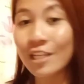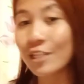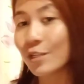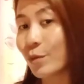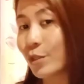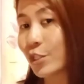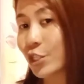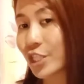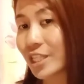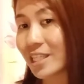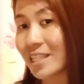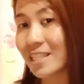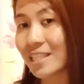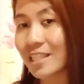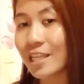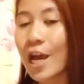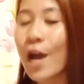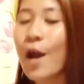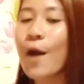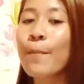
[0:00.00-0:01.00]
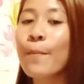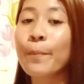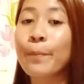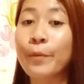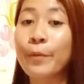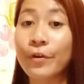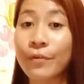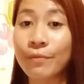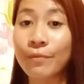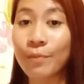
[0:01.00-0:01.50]
which is
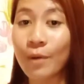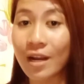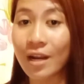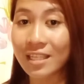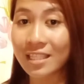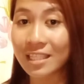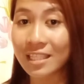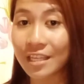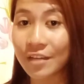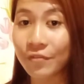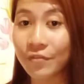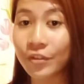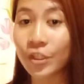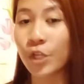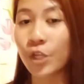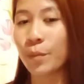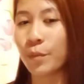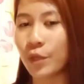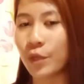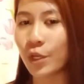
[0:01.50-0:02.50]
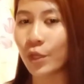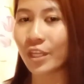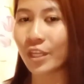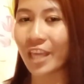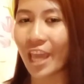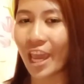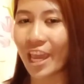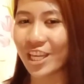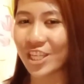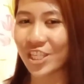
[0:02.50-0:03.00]
purposive
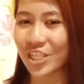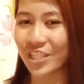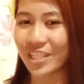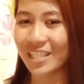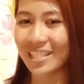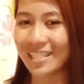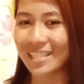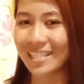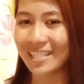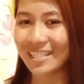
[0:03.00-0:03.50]
communication.